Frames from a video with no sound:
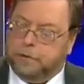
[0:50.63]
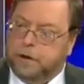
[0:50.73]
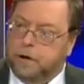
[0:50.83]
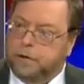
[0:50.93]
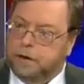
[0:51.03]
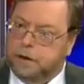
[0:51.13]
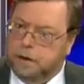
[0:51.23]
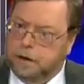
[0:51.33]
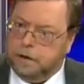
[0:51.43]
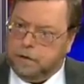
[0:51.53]
We know that
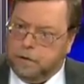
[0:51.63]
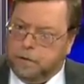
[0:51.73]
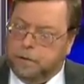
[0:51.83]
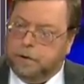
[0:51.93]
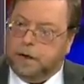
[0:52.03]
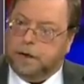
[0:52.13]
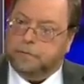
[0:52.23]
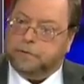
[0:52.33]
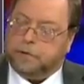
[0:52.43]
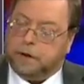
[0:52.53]
Google
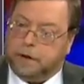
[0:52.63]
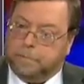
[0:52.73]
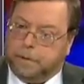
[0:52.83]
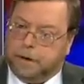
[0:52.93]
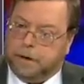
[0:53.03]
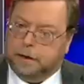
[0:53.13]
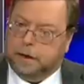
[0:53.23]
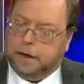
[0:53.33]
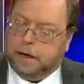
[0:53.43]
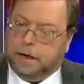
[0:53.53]
set up a
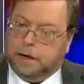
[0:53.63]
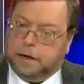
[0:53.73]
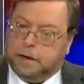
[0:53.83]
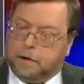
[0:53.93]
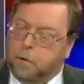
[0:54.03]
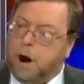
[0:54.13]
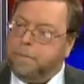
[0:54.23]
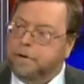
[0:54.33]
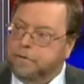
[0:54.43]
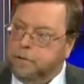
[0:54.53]

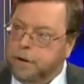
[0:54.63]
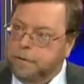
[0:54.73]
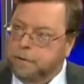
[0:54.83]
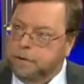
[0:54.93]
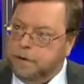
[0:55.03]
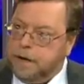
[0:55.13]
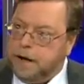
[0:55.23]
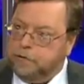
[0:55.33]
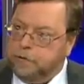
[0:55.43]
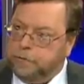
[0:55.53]
cooperative agreement with the
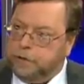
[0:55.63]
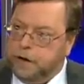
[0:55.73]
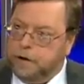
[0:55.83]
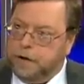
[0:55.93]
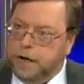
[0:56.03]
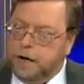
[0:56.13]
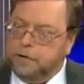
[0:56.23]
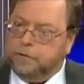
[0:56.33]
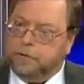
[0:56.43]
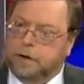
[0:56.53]
National Security
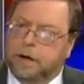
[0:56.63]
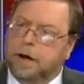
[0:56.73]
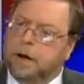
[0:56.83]
Agency.